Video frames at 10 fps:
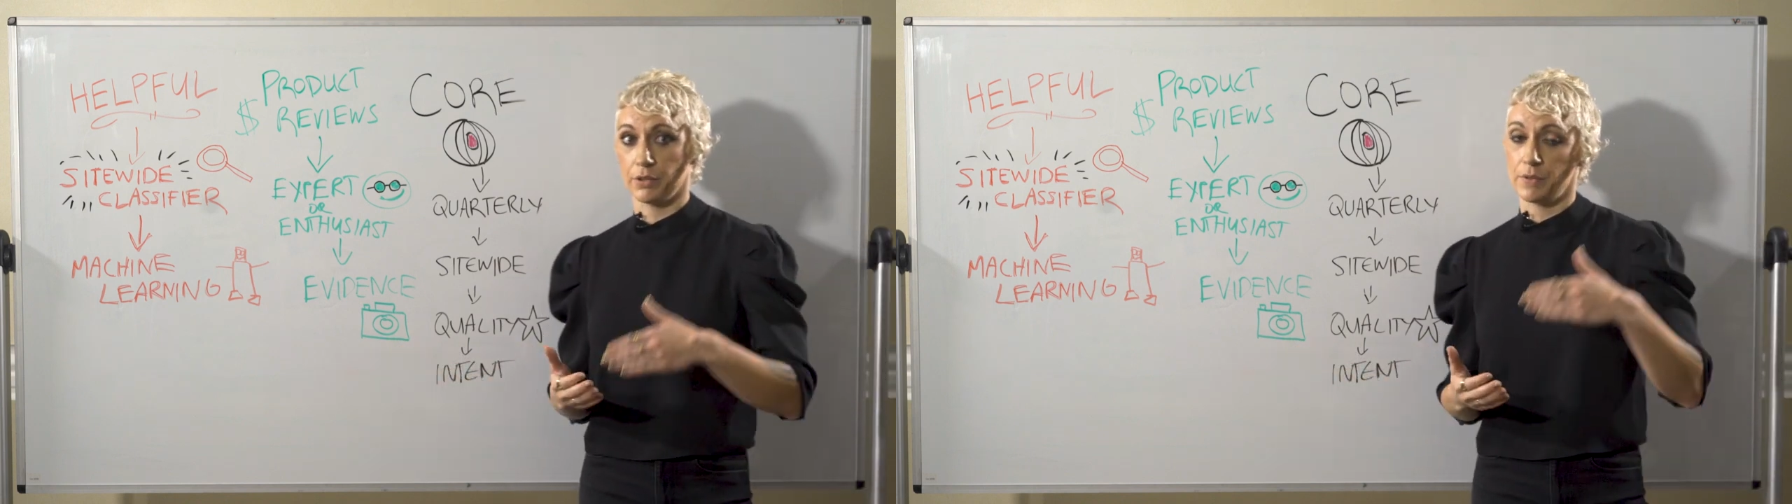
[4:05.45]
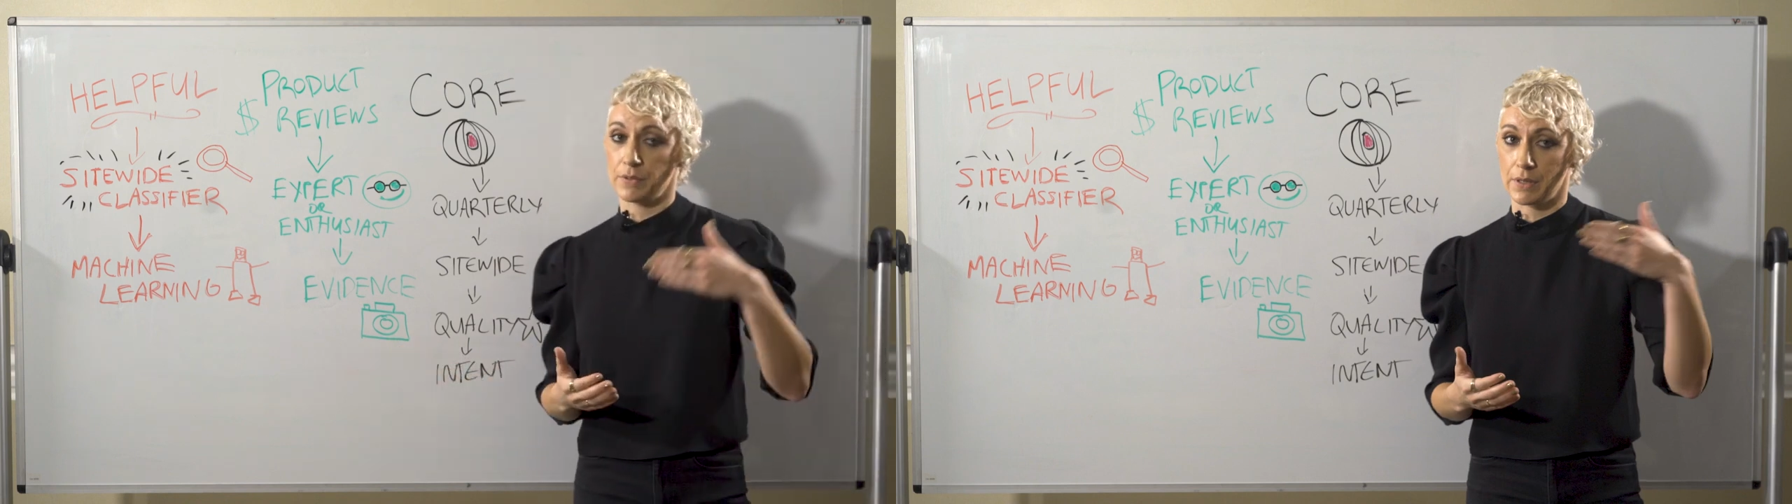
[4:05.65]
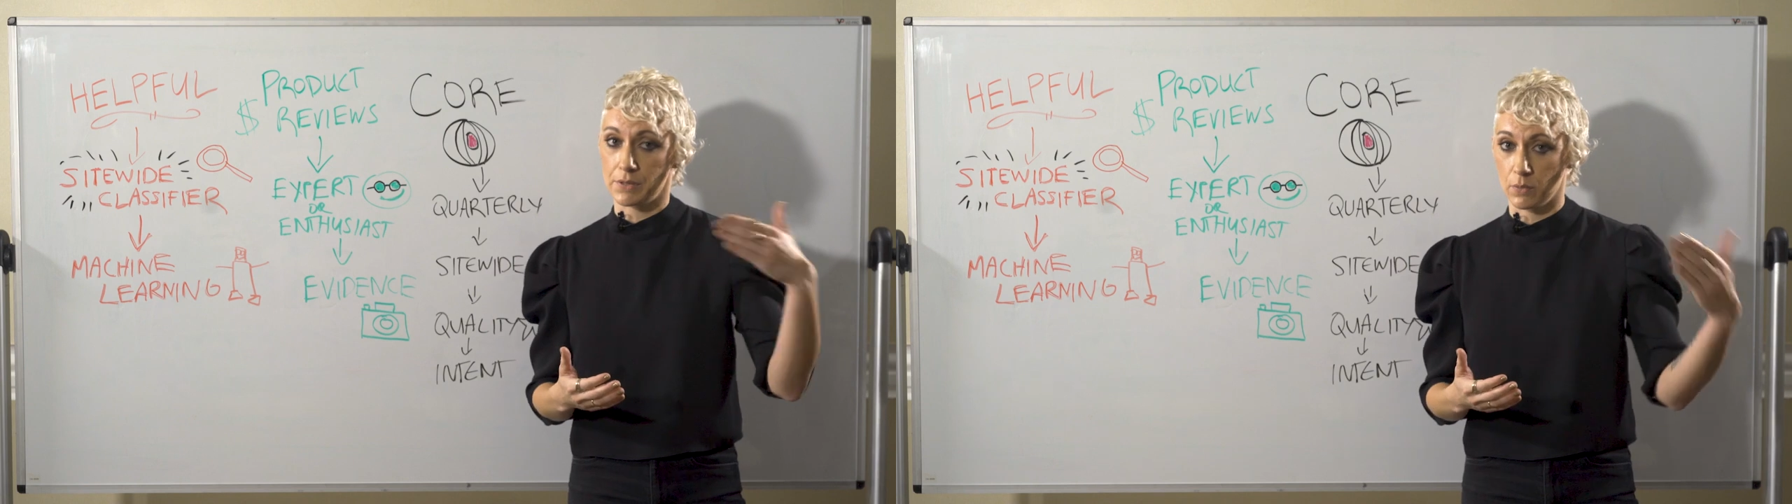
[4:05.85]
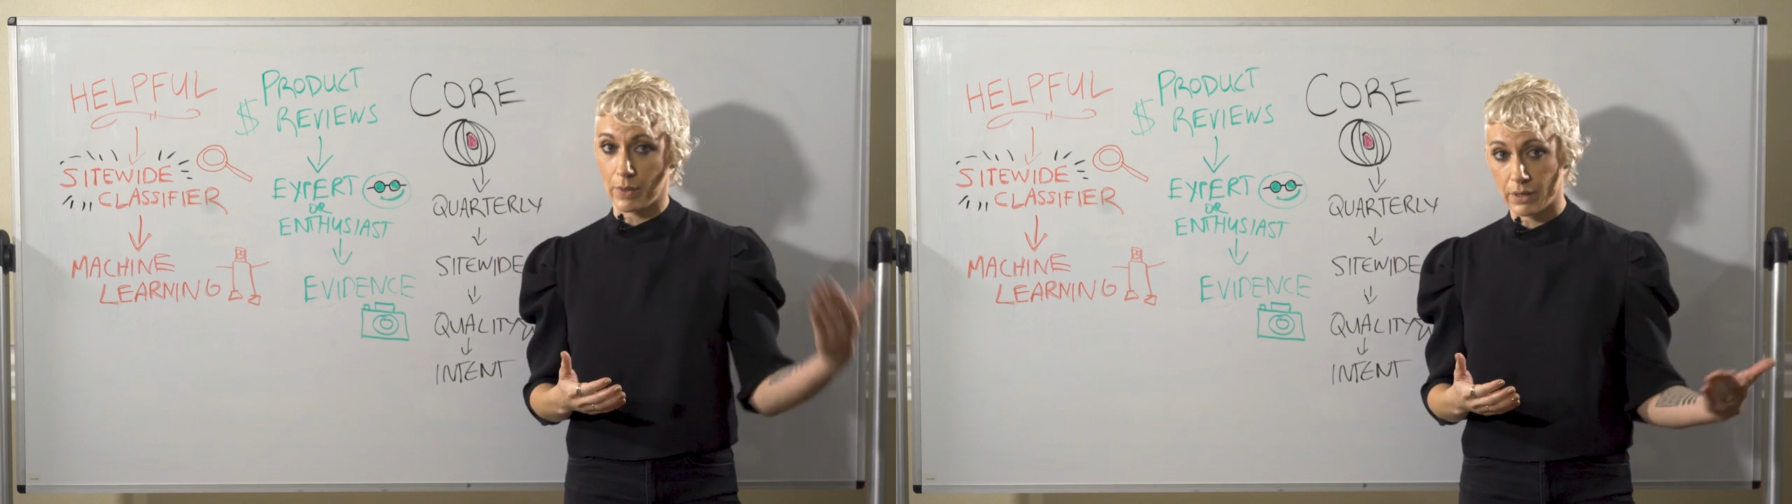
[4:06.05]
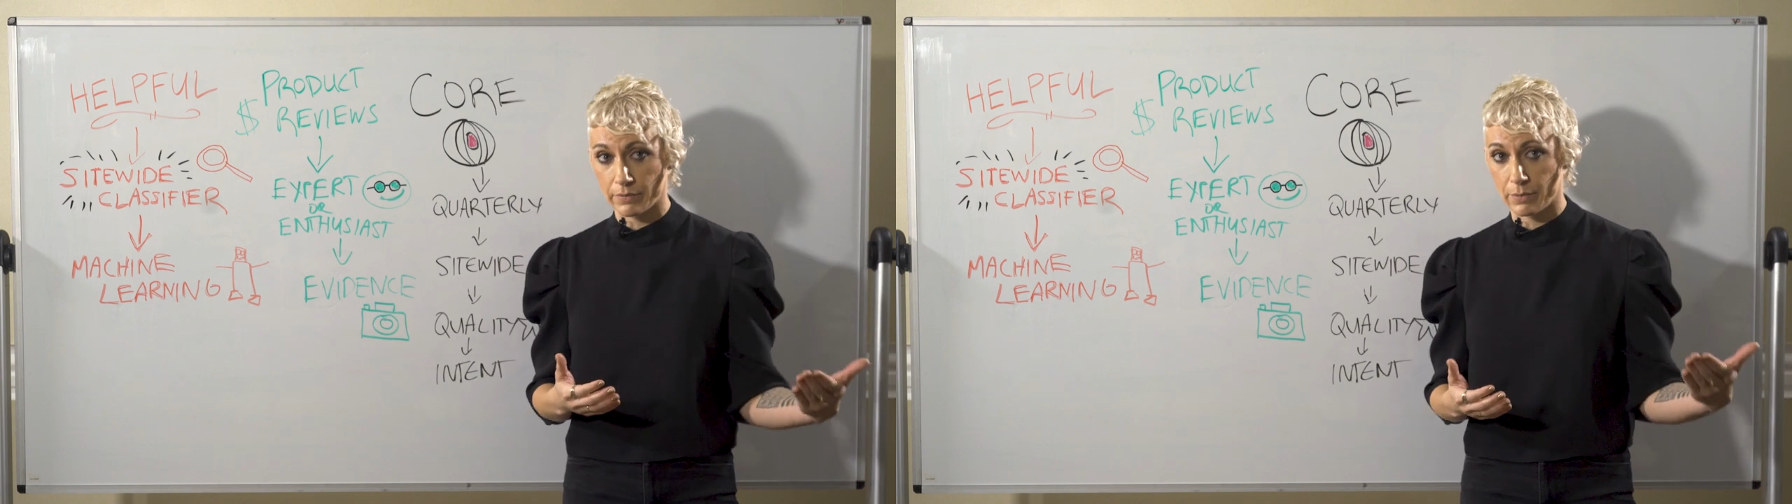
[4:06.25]
review sites are
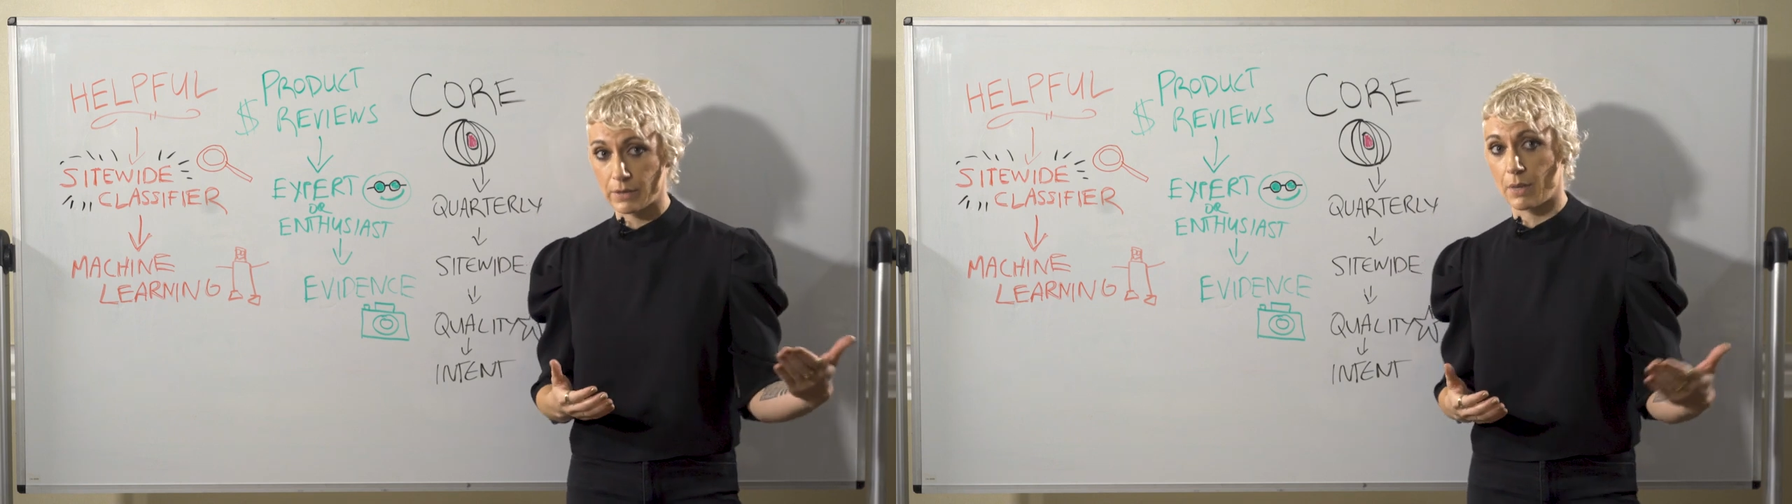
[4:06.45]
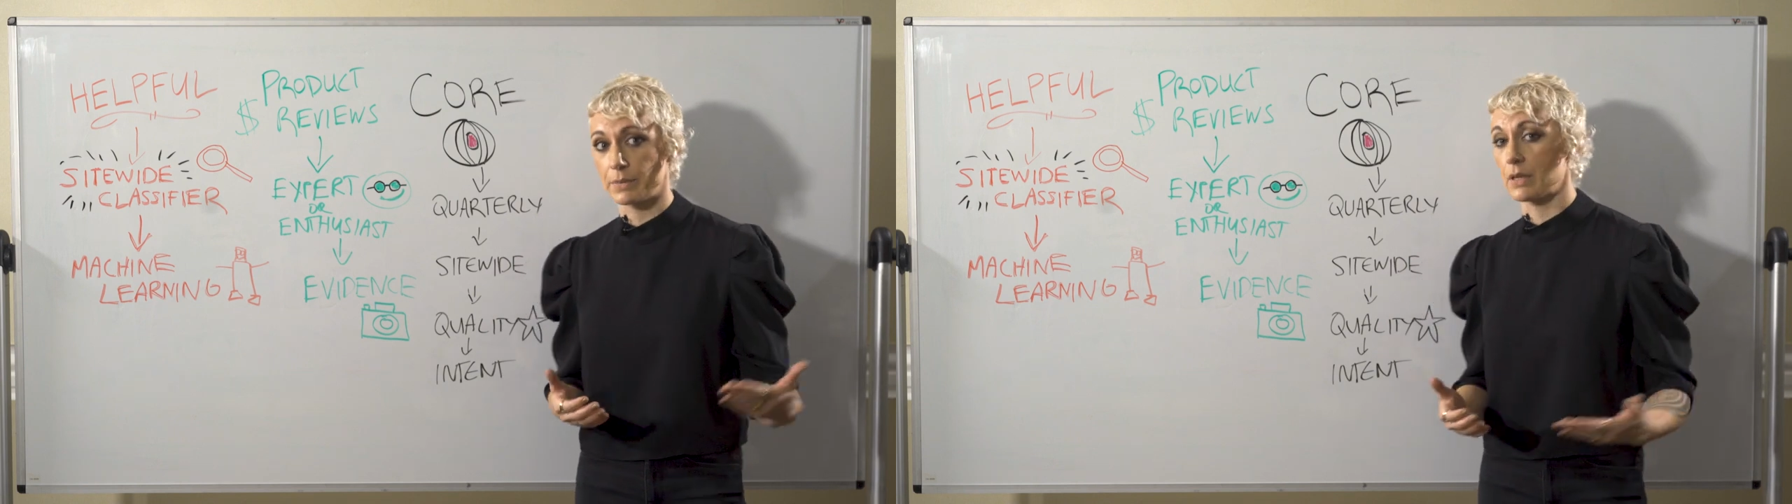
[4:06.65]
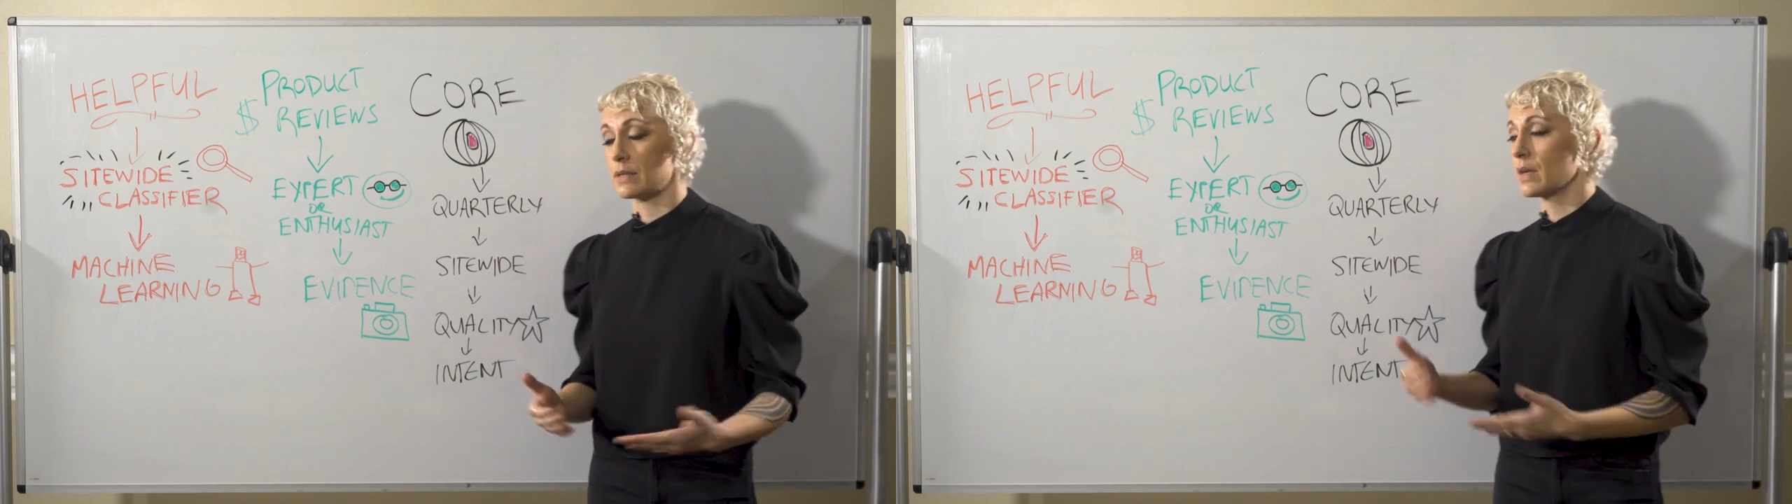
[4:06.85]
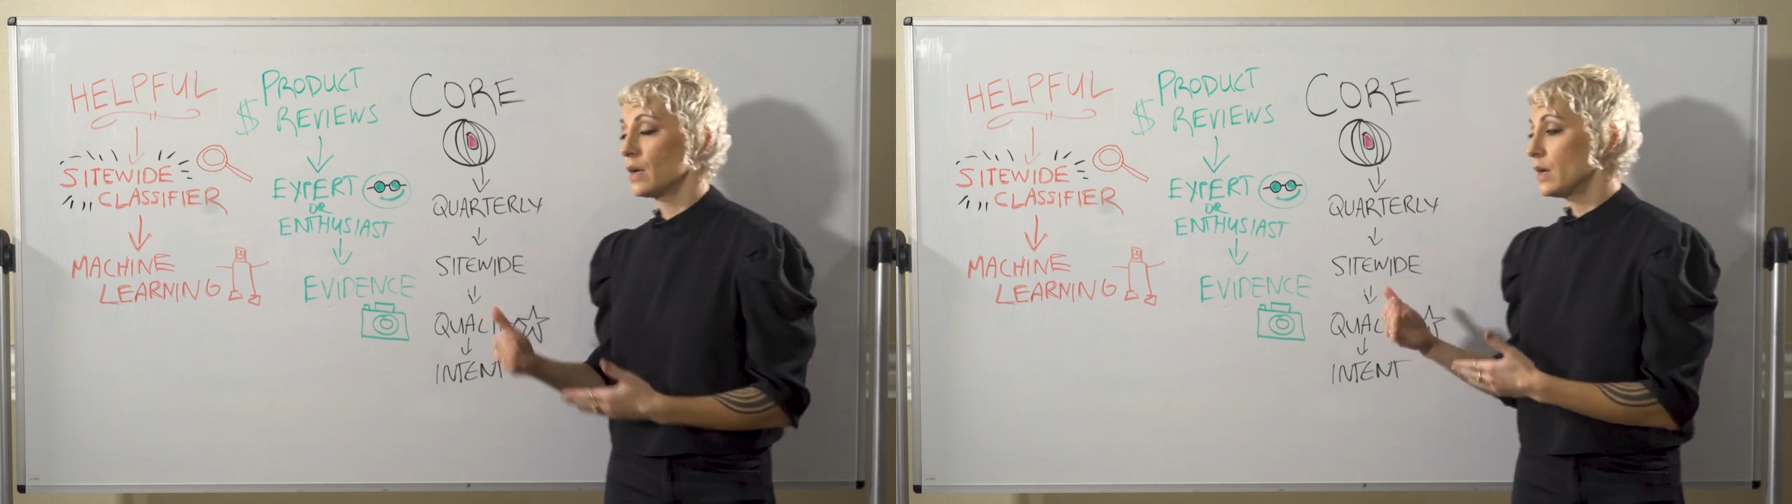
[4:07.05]
winning from these updates,